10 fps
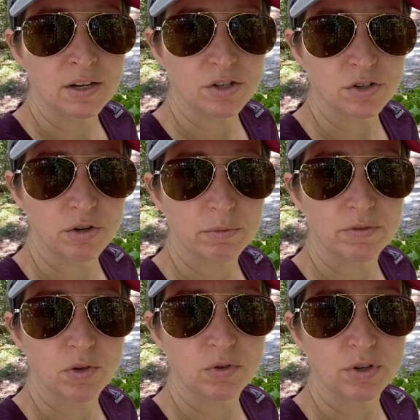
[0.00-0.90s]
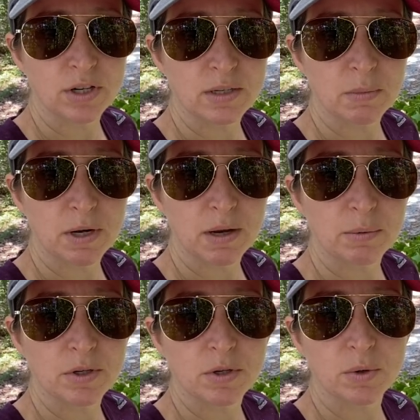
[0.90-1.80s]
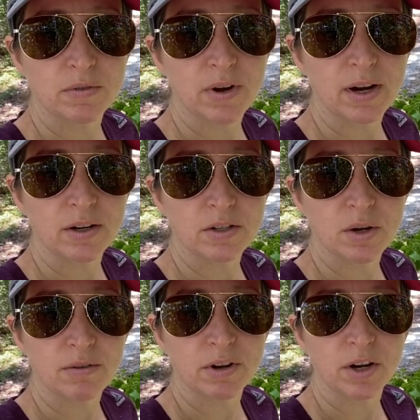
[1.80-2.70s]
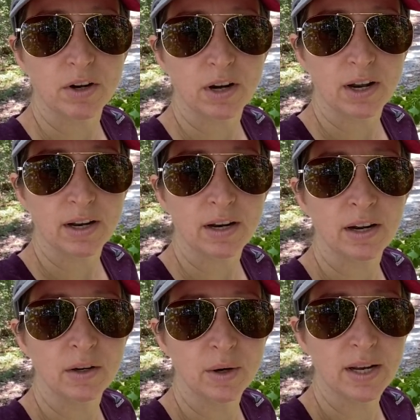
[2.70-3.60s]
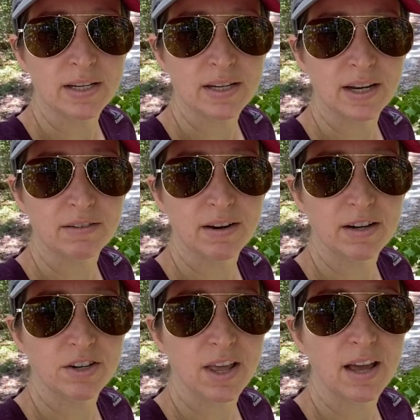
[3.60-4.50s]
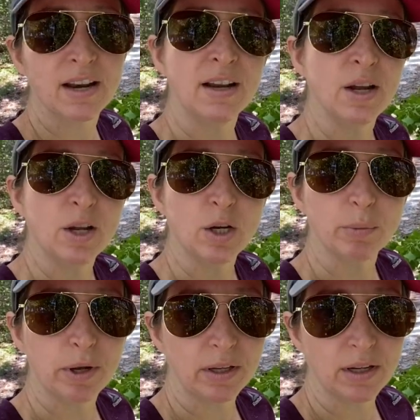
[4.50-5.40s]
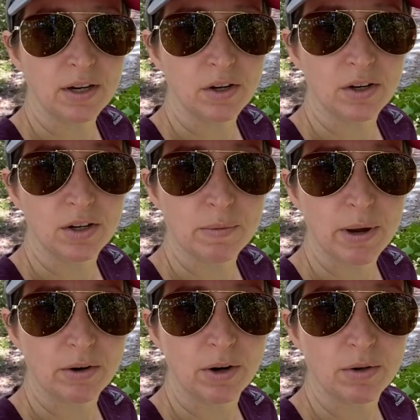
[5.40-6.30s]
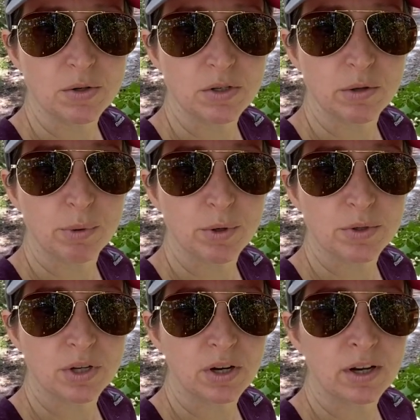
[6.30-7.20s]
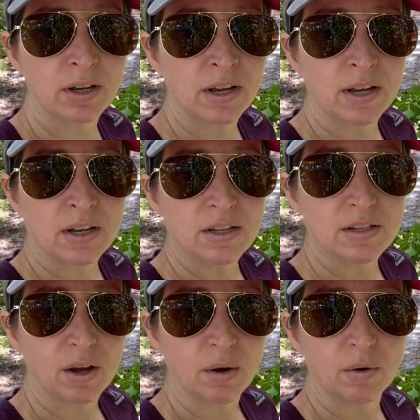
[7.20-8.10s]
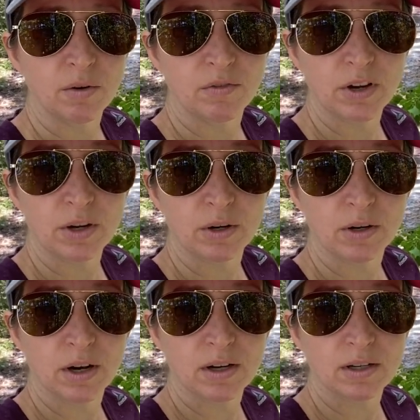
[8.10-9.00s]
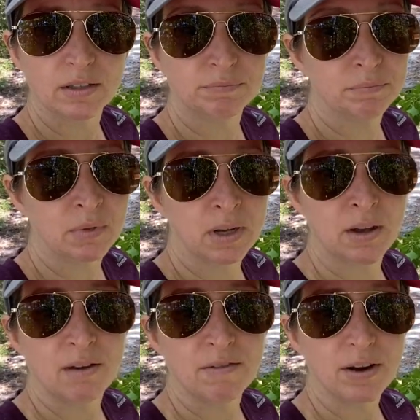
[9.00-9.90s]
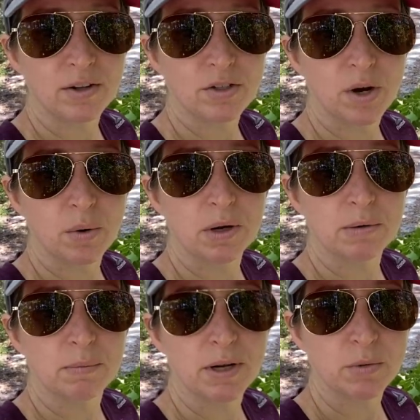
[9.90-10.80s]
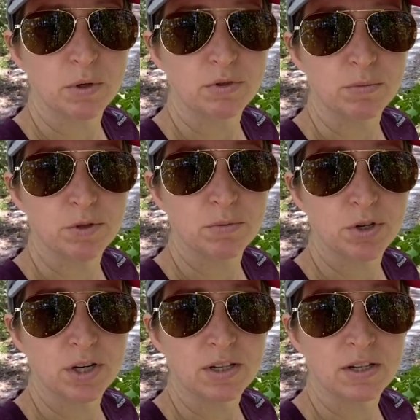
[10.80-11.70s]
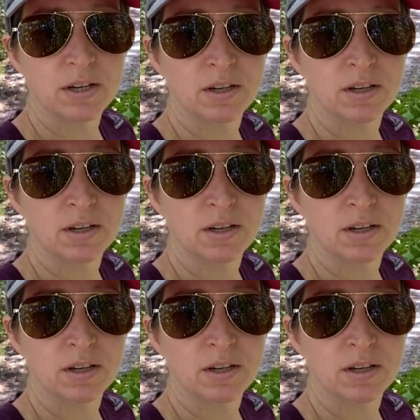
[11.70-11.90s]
just trimming a few trees. My neighbor's doing a fire, so I figured I'd go ahead and take advantage of that. You could probably hear her in the background using the pole saw. So figure uh, fire's going, might as well trim some trees.